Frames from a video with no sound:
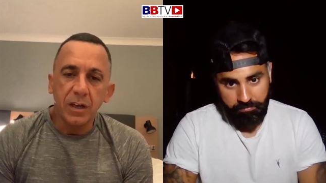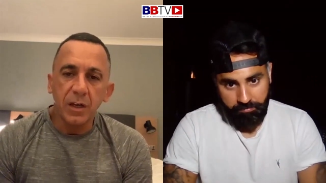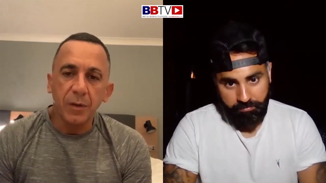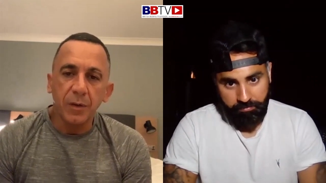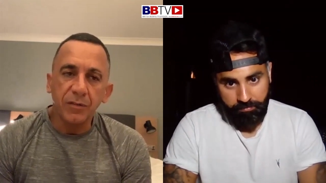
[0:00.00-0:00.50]

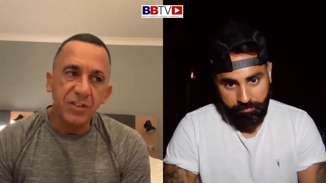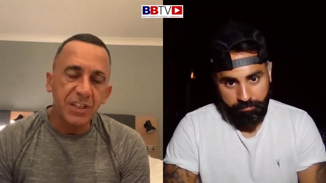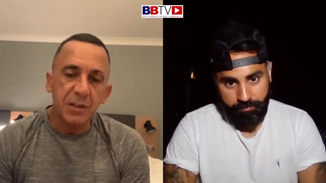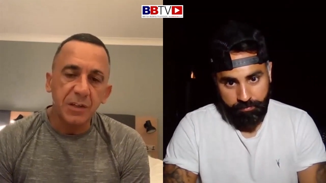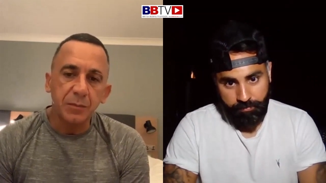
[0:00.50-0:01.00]
Speaker 1: I've
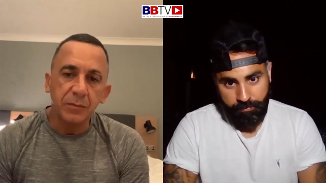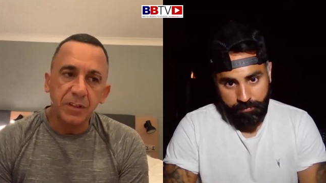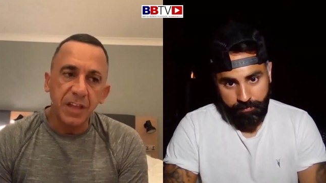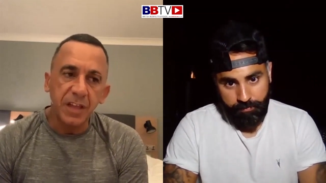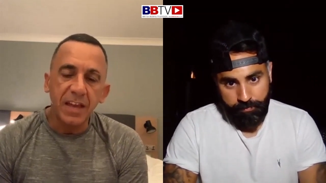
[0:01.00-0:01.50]
seen him
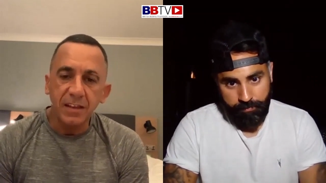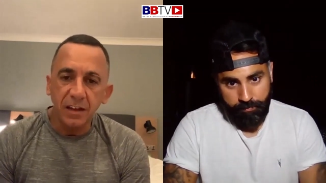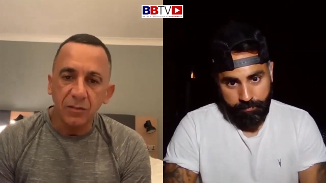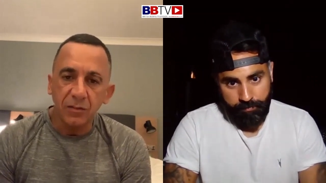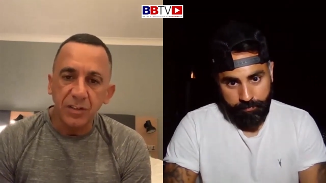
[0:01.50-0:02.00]
today.
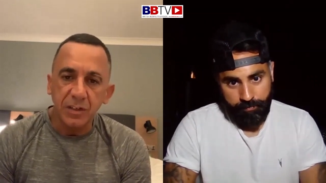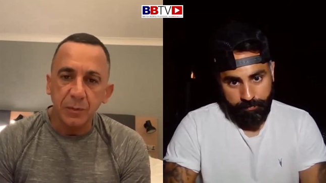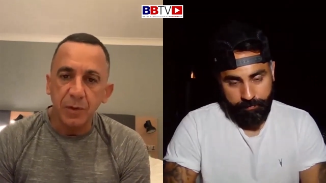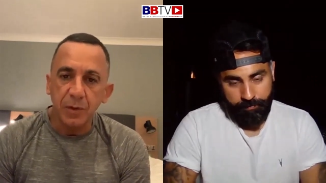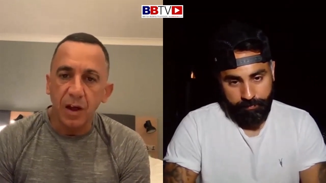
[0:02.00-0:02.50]
I've seen
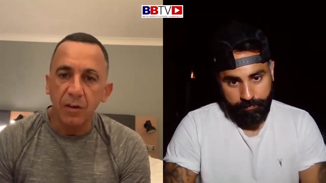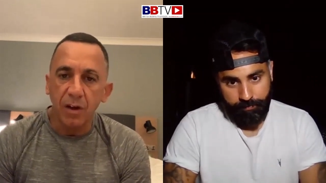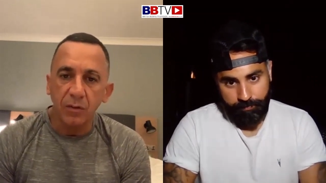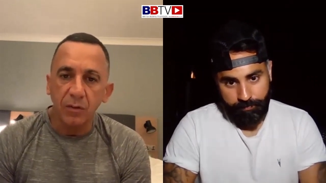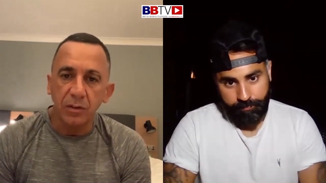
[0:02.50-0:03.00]
him
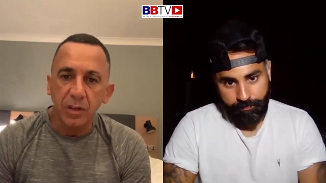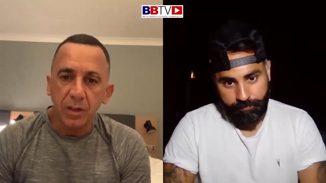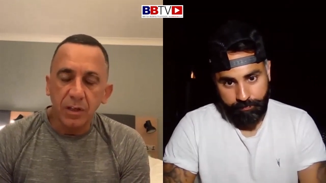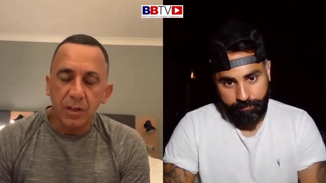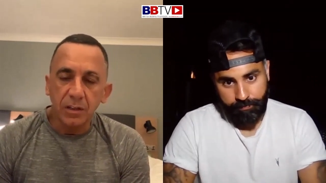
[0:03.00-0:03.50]
around
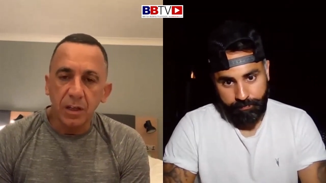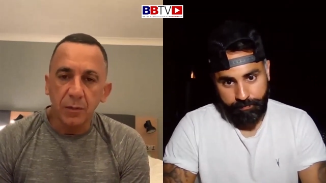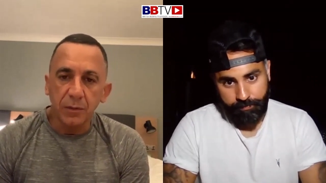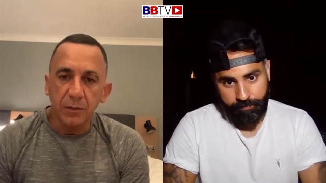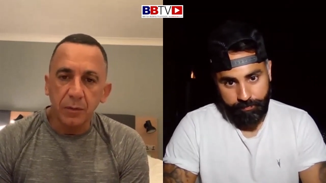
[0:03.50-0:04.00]

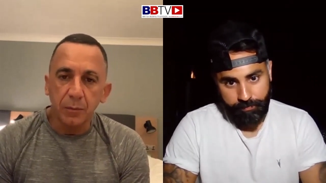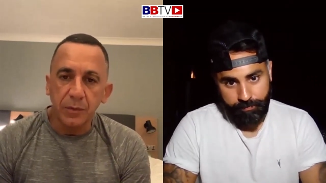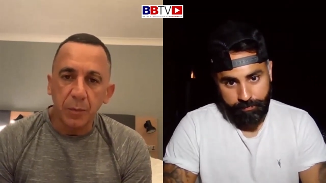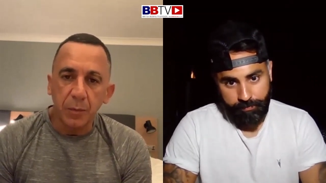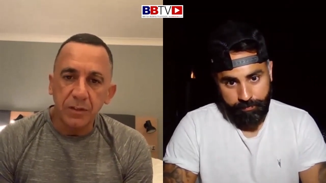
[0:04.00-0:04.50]

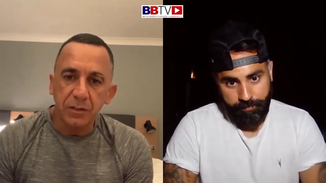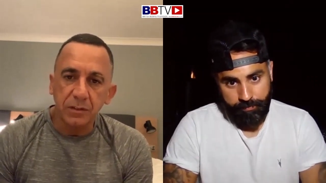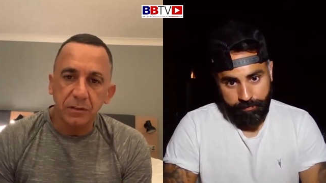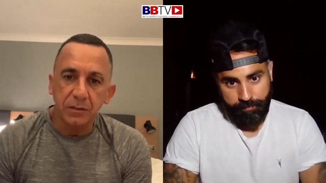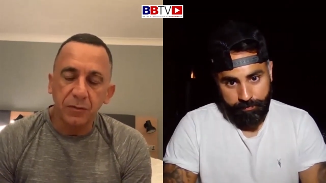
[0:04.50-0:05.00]

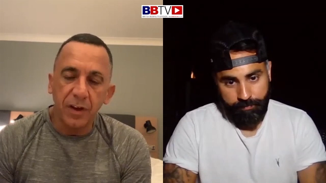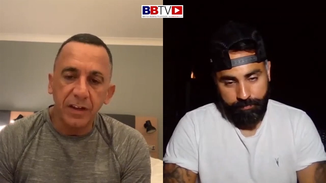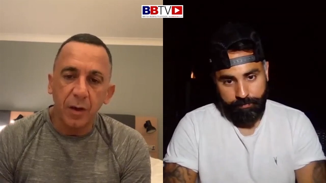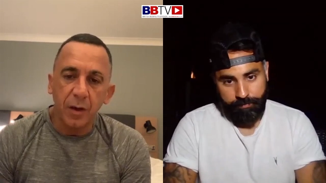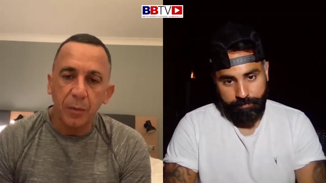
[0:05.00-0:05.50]
the
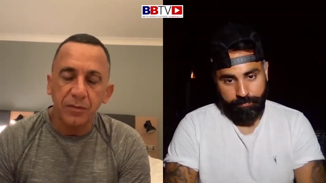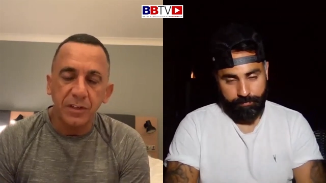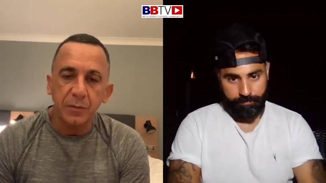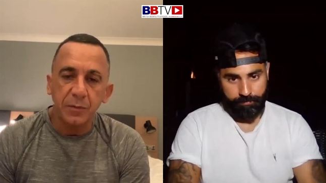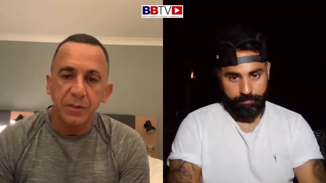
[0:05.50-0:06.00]
fight camp. I've
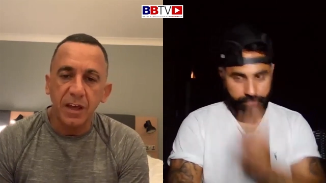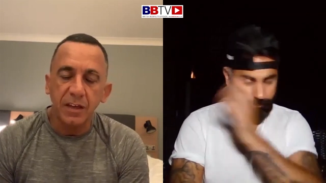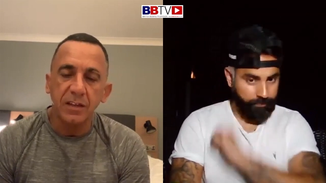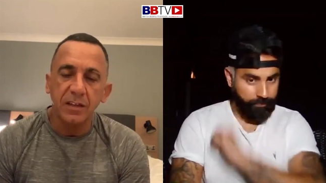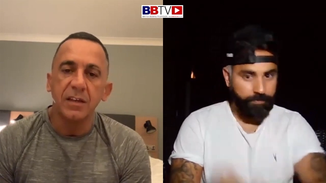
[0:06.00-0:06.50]
seen him
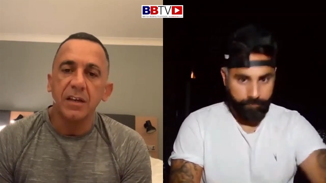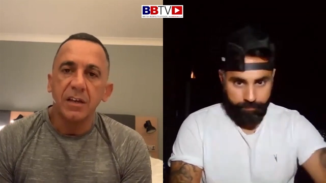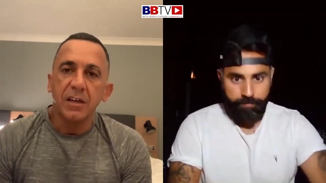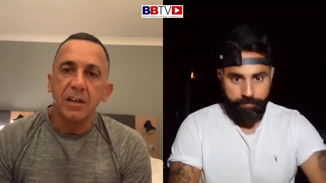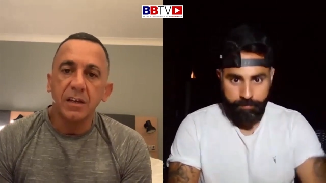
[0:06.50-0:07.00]
today.
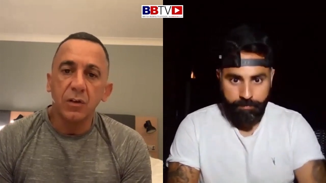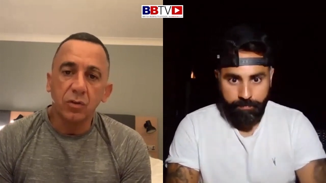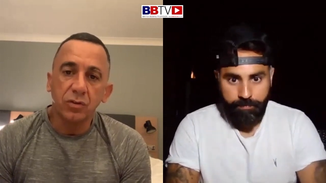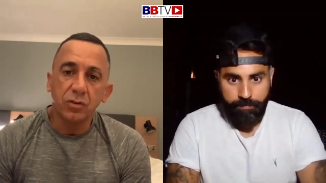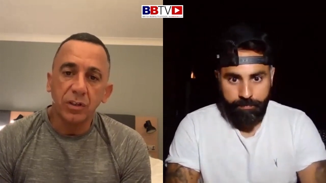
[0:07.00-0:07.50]
He
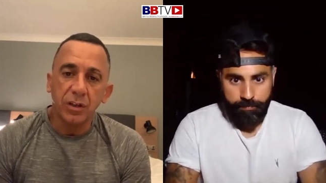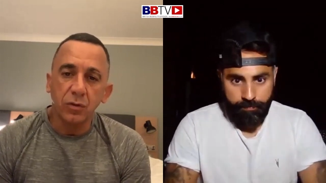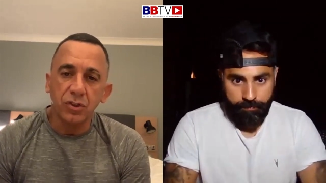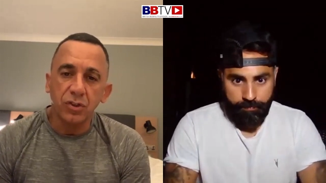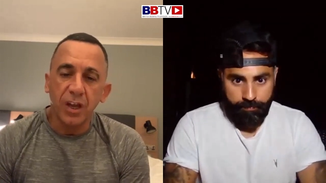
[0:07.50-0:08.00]
looks in
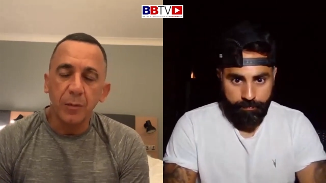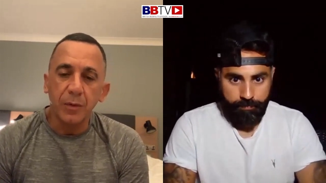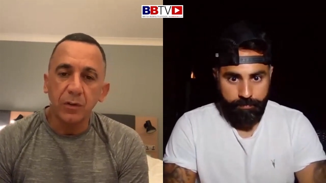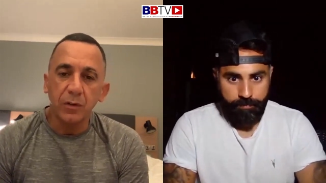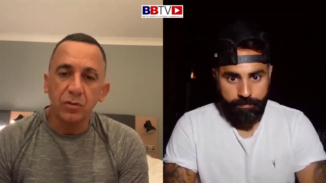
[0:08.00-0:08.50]
good shape.
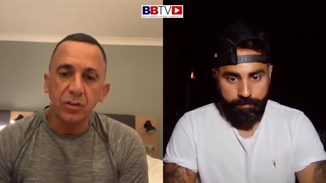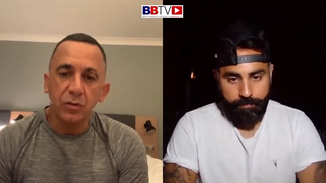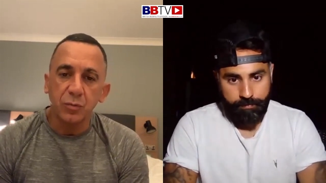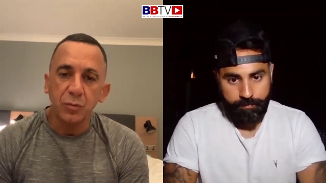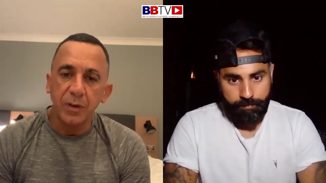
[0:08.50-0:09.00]
He looks in
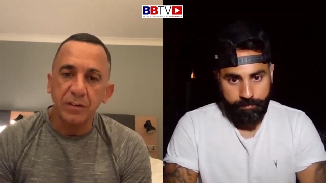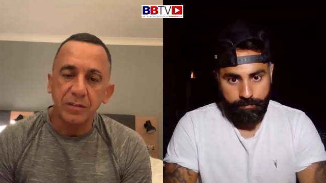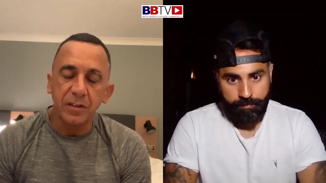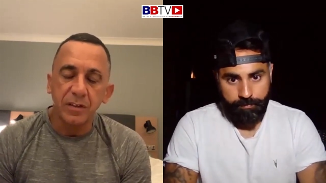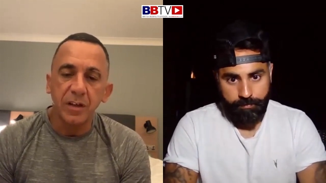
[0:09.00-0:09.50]
good
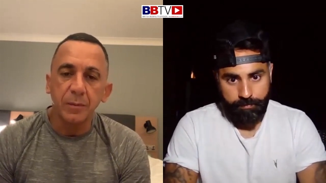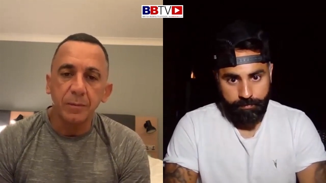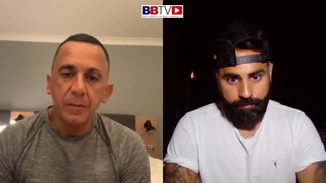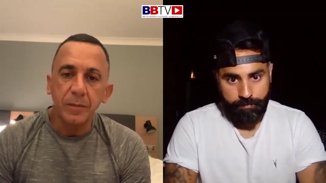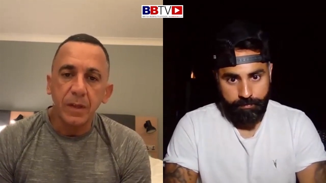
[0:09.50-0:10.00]
spirits. You
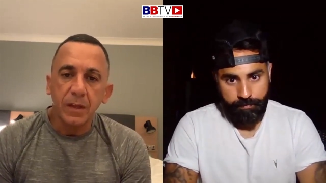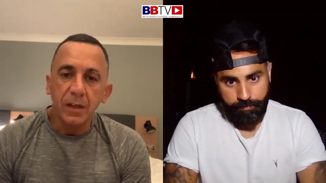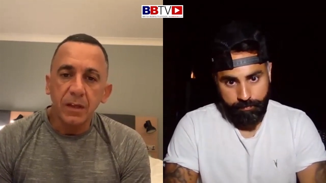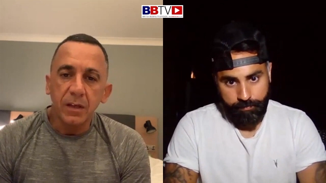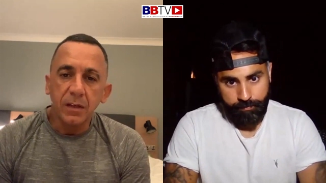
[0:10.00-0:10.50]

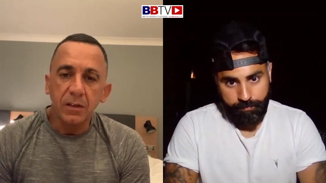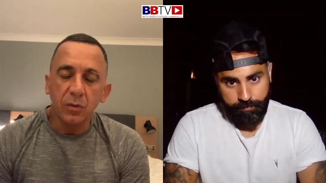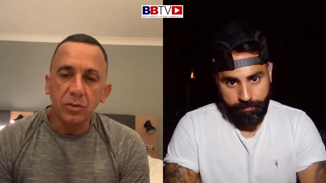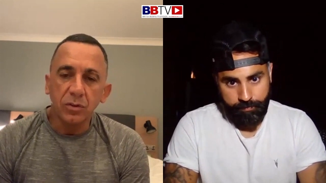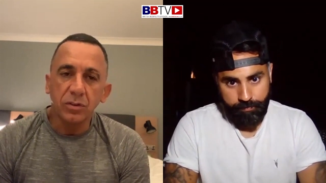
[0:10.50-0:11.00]

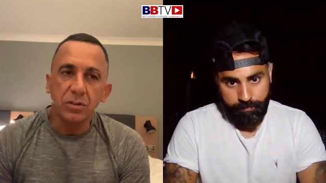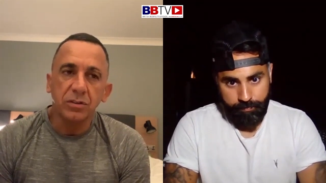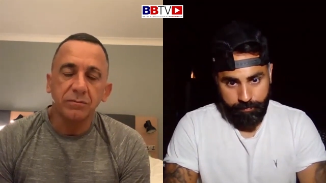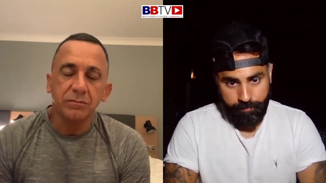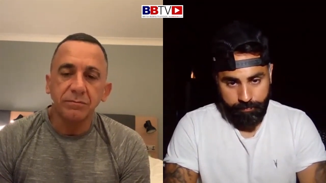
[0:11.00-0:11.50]
know, it's
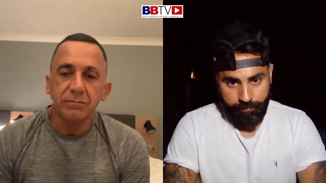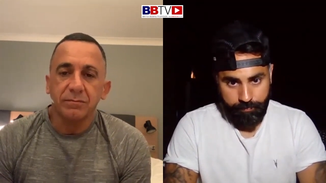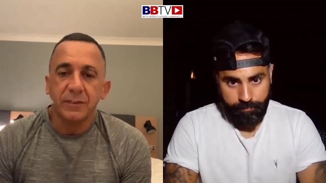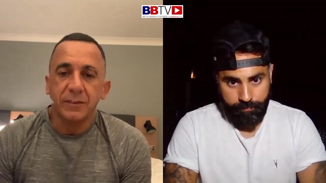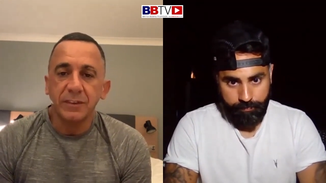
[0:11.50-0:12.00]

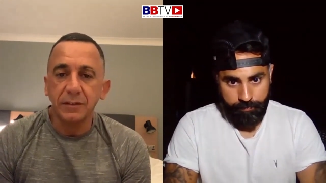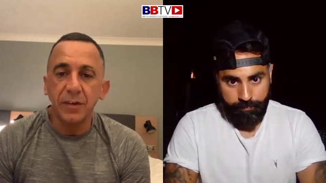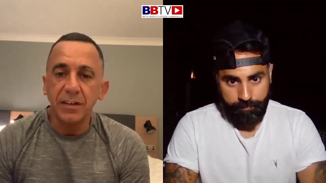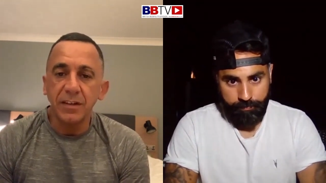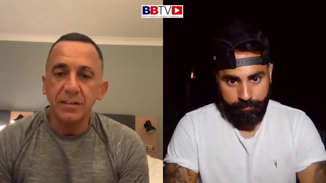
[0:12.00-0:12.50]
a
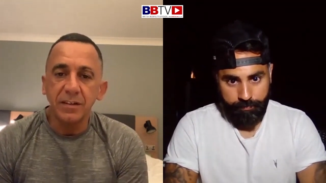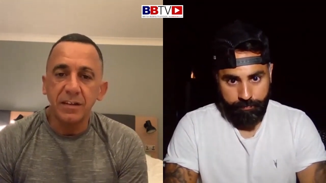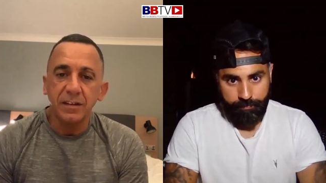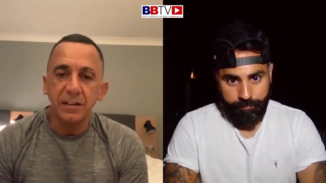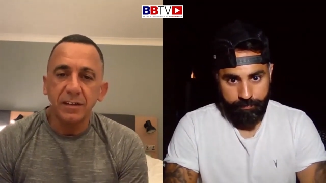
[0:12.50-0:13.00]
fight, isn't
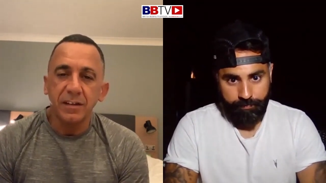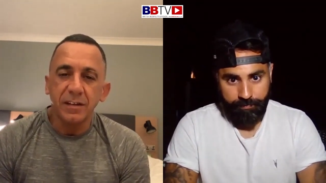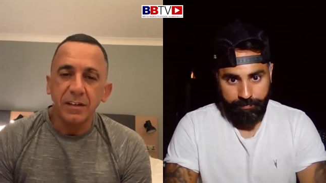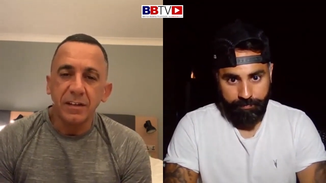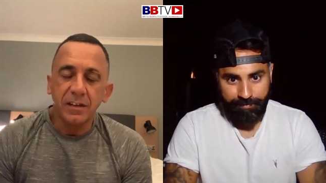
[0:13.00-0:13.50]
it?
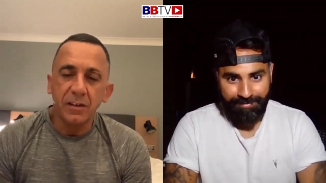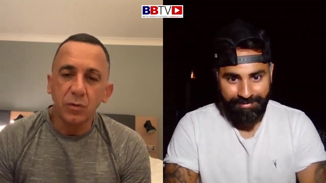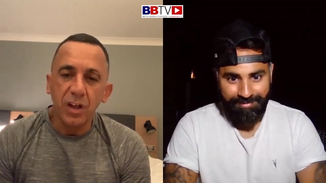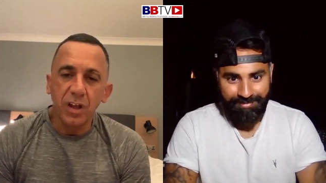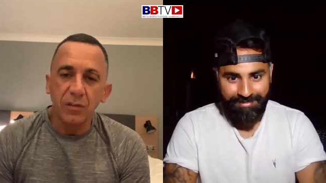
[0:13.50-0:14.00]
You
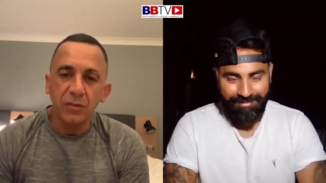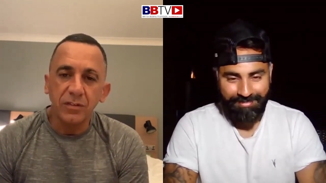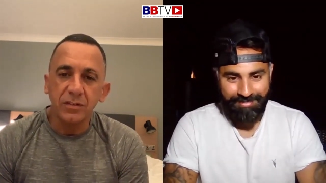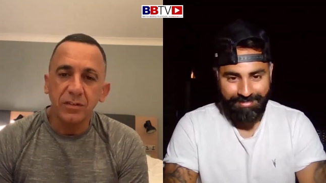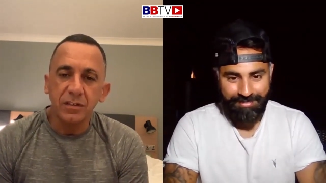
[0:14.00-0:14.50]
know,
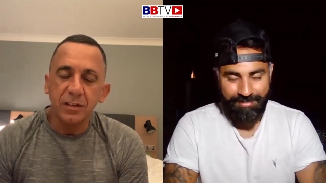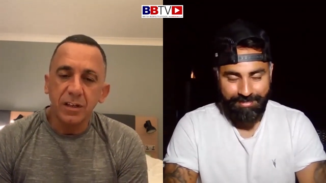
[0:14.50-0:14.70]
Zelfa's